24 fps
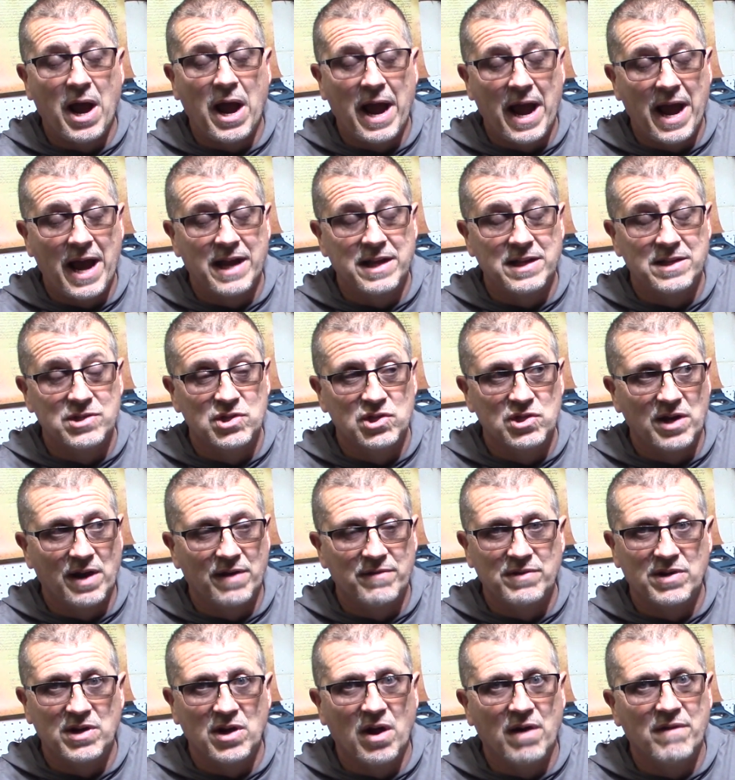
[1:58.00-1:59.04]
and
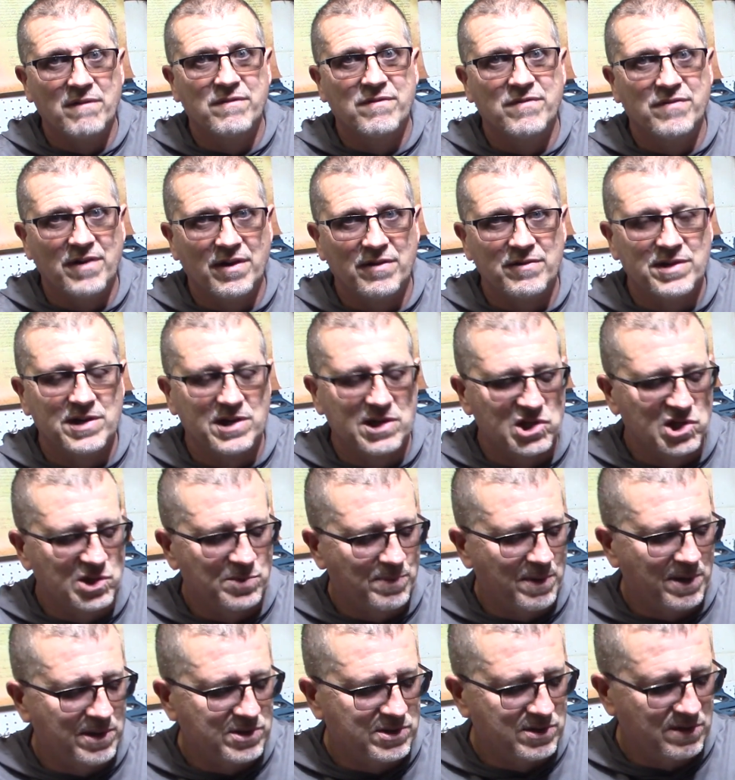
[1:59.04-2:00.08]
Chevy are very
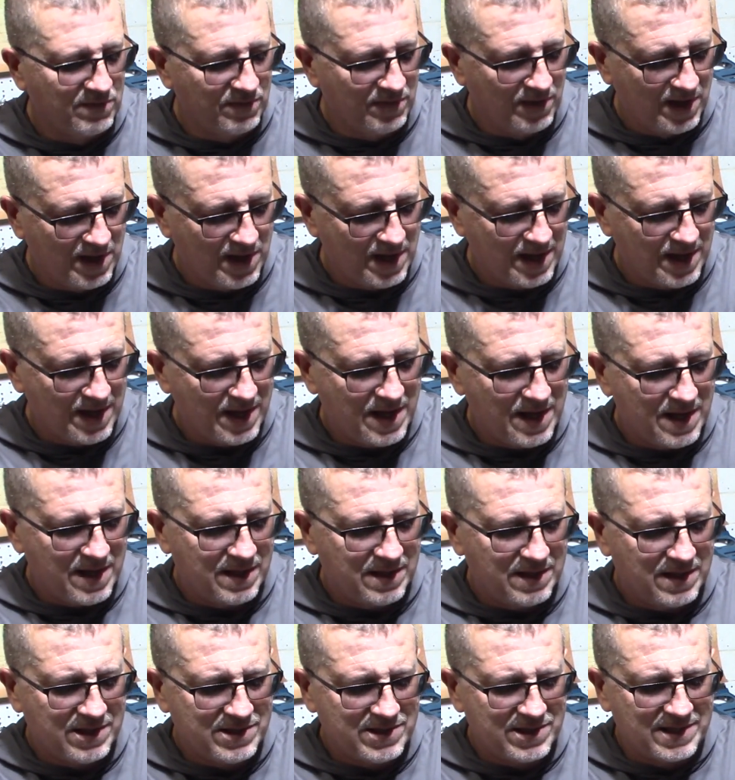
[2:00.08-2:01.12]
expensive.
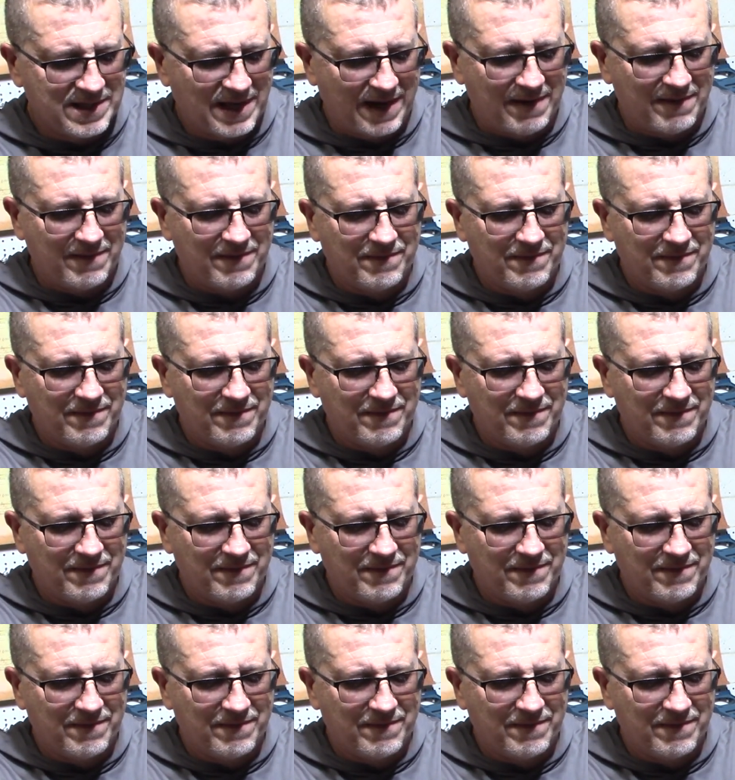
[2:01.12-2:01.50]
This is like